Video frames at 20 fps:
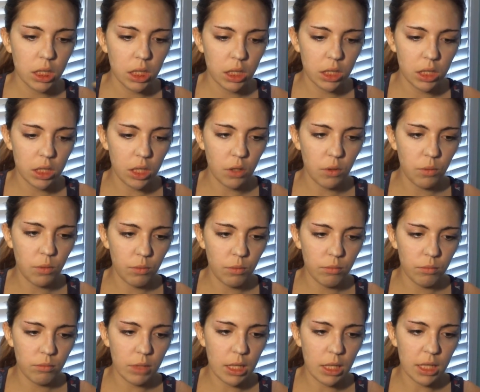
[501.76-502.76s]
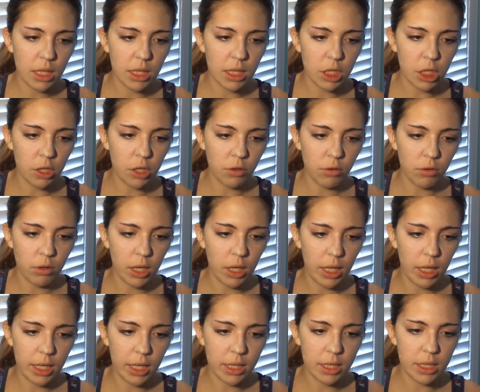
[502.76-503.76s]
So, you got the general
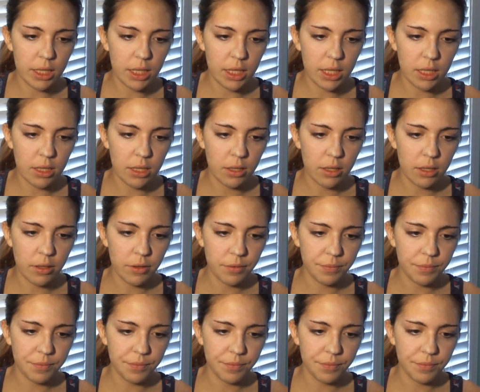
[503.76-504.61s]
idea.